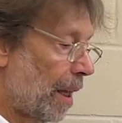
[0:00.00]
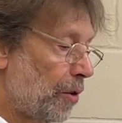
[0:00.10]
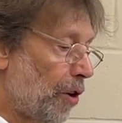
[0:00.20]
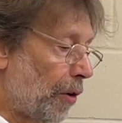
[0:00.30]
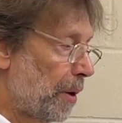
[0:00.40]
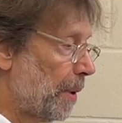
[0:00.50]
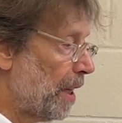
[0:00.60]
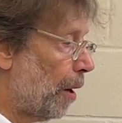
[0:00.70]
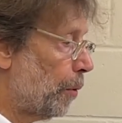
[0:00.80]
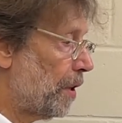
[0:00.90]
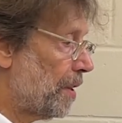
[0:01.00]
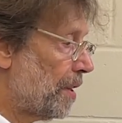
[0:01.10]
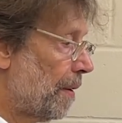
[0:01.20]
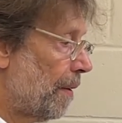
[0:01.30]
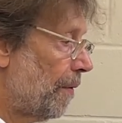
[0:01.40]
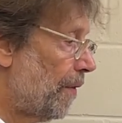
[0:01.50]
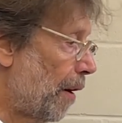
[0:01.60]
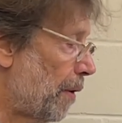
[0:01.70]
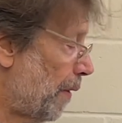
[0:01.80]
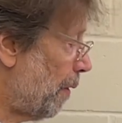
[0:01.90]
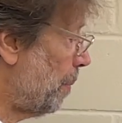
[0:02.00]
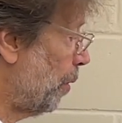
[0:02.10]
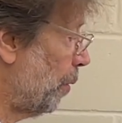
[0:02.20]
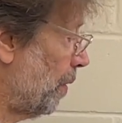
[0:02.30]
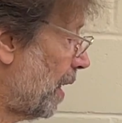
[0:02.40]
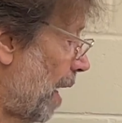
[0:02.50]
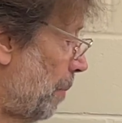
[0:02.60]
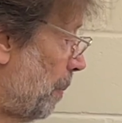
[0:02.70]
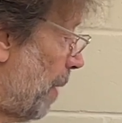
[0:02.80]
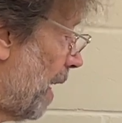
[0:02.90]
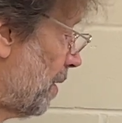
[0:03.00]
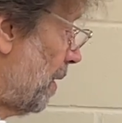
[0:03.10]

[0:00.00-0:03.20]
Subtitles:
document holders, very, very important. Coming back to